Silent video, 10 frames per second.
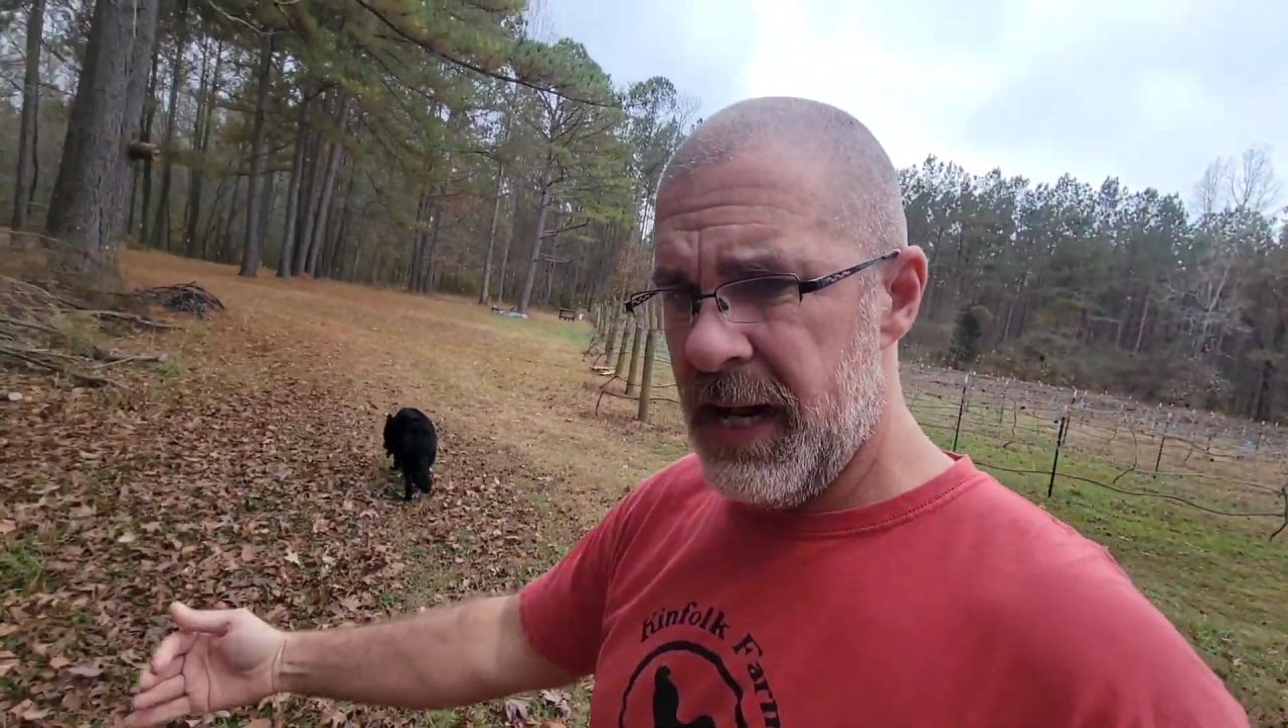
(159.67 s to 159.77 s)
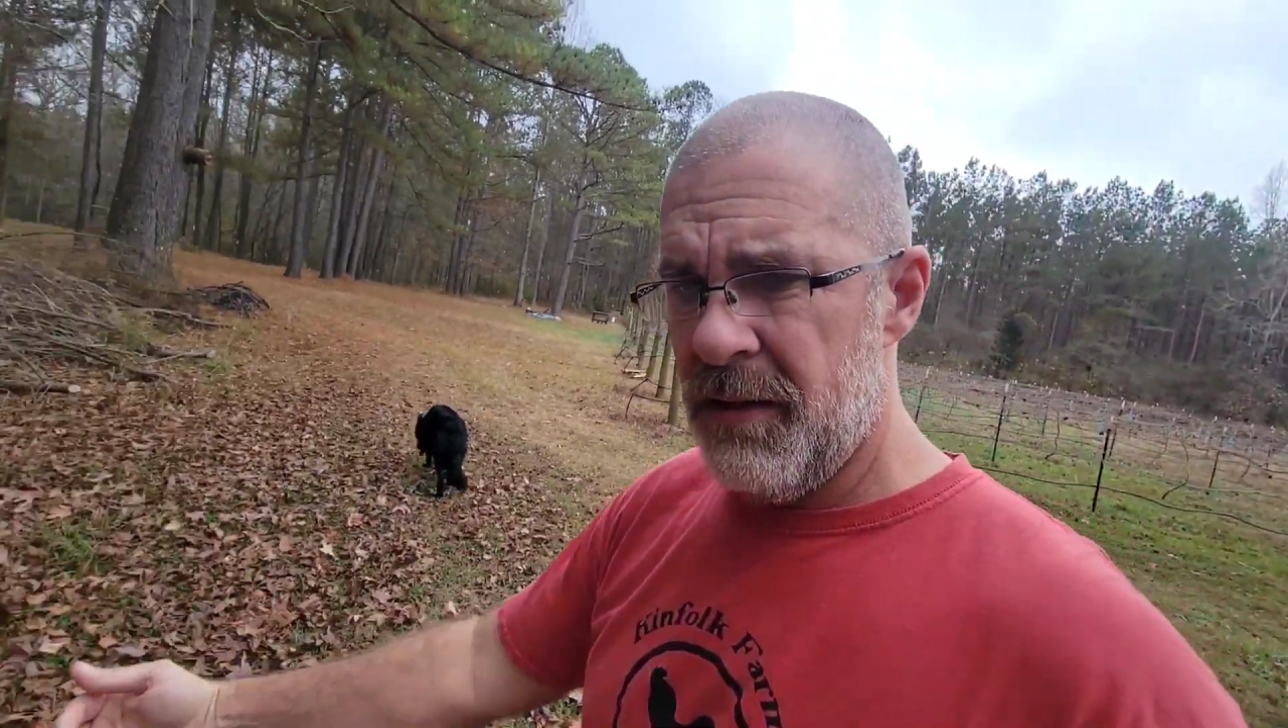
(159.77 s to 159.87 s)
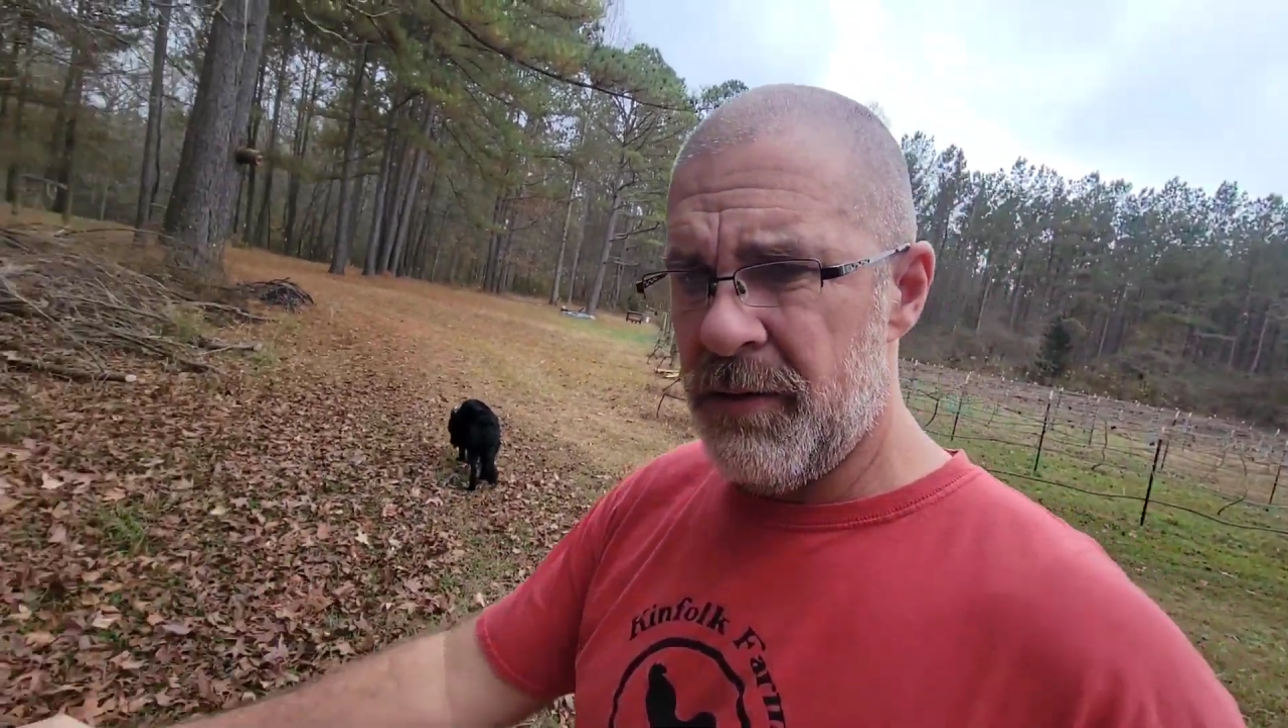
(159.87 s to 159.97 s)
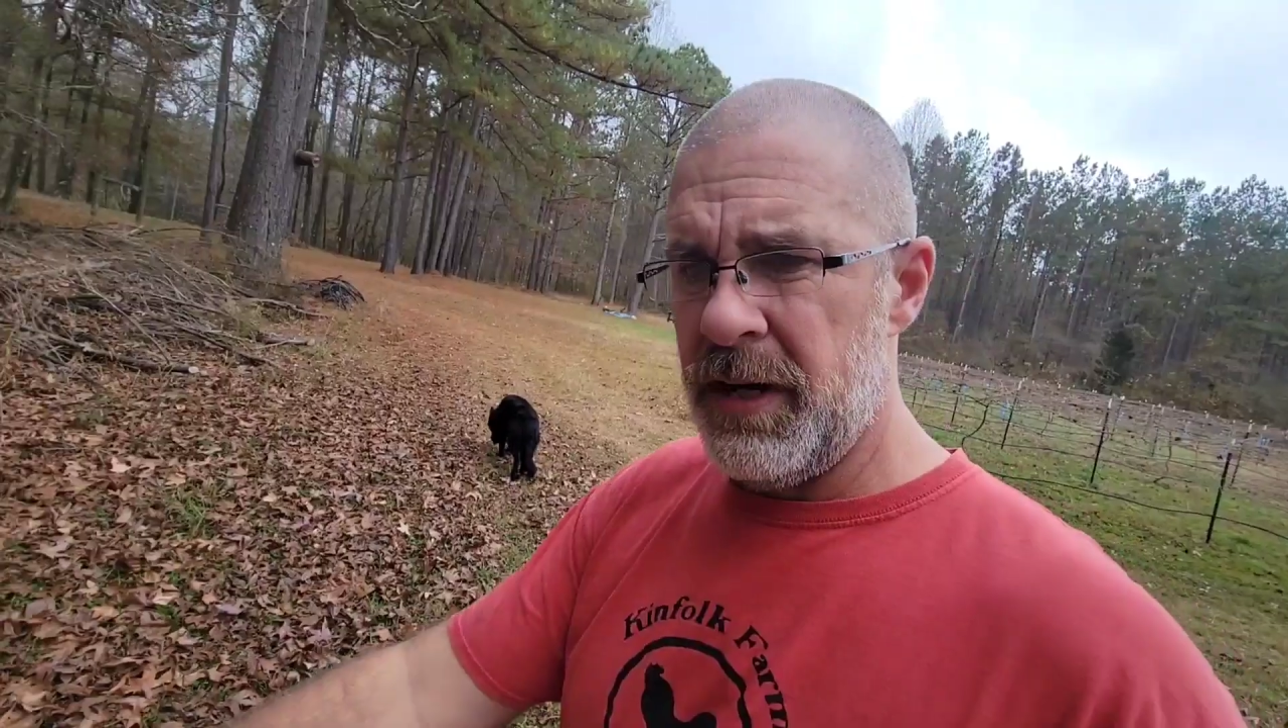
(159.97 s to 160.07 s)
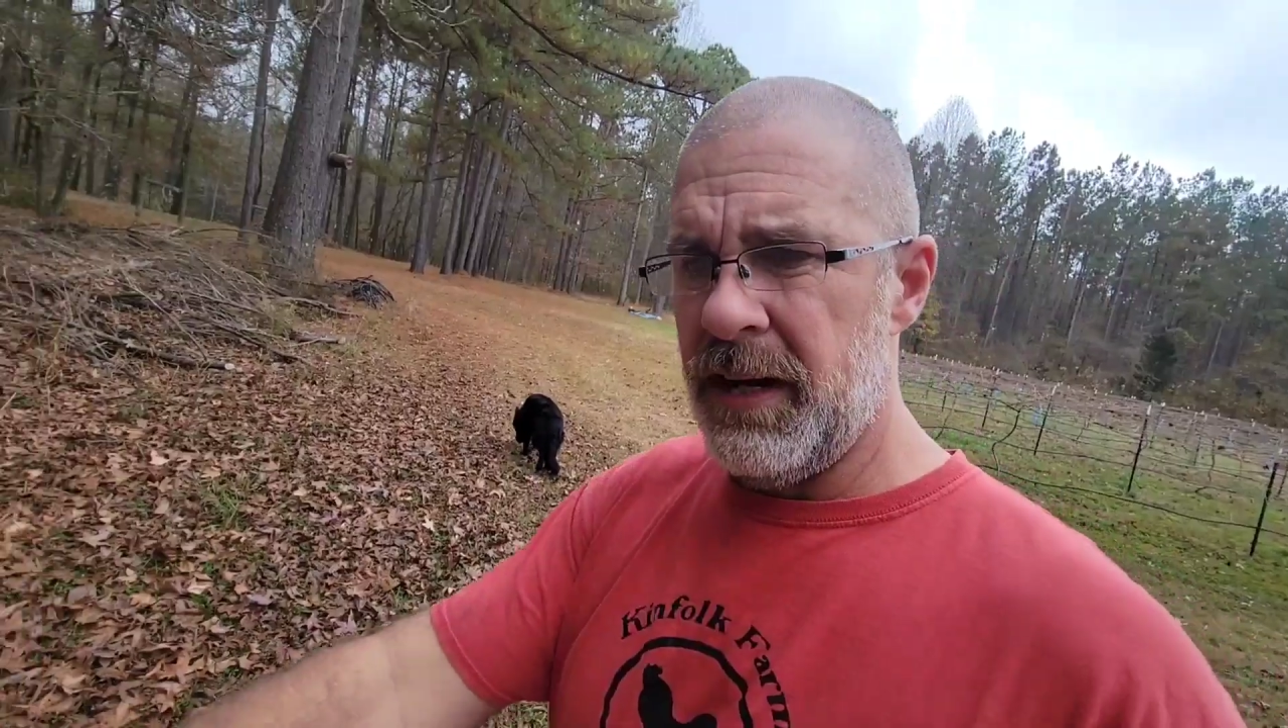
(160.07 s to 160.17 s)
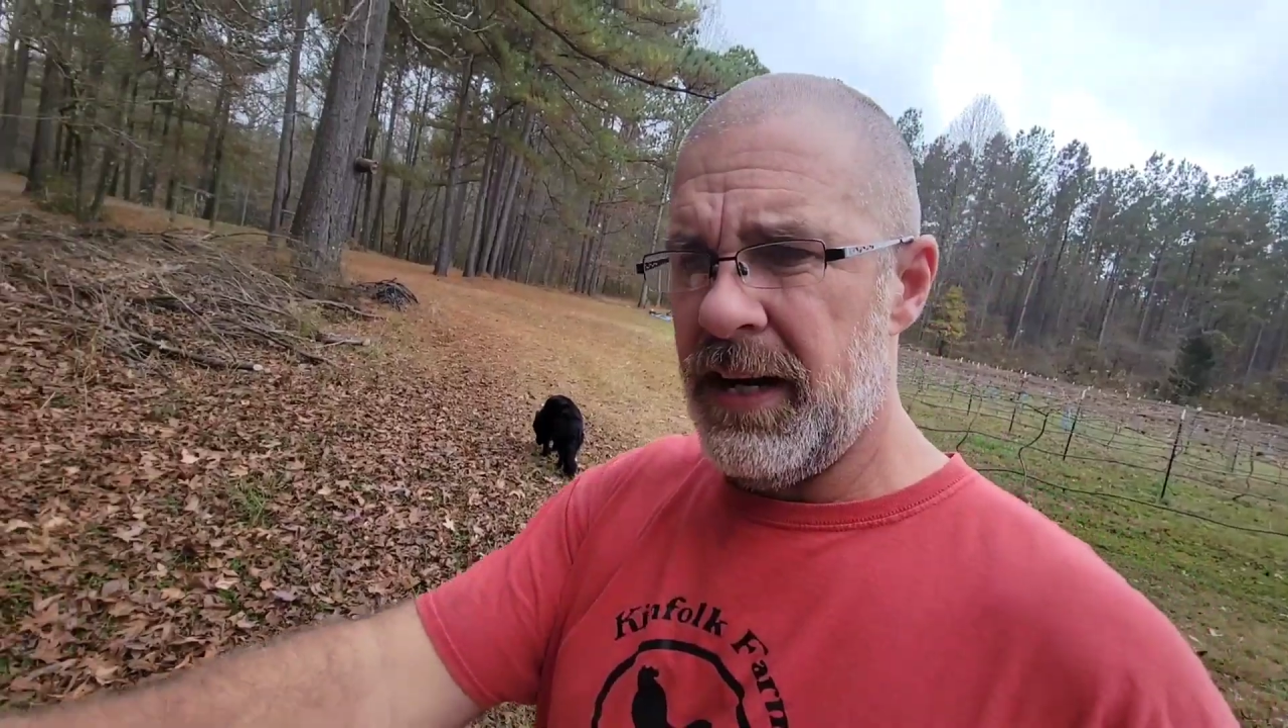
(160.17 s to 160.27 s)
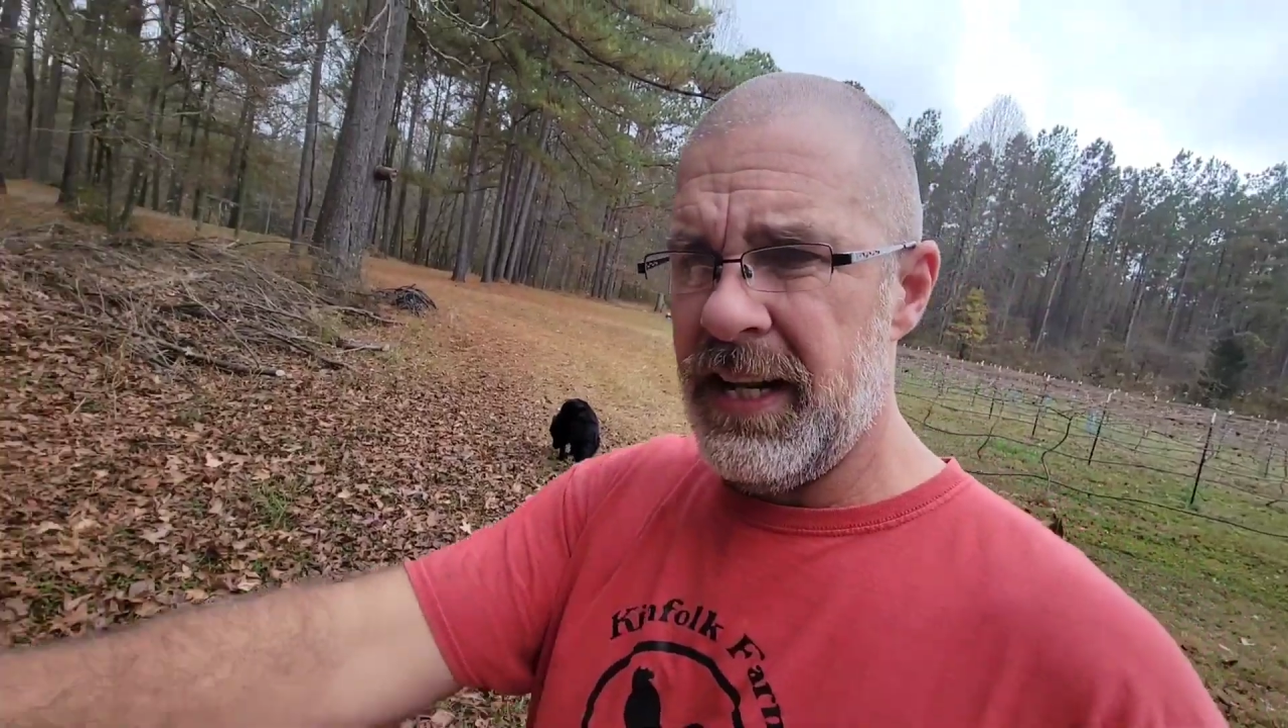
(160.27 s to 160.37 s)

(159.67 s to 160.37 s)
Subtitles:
down through here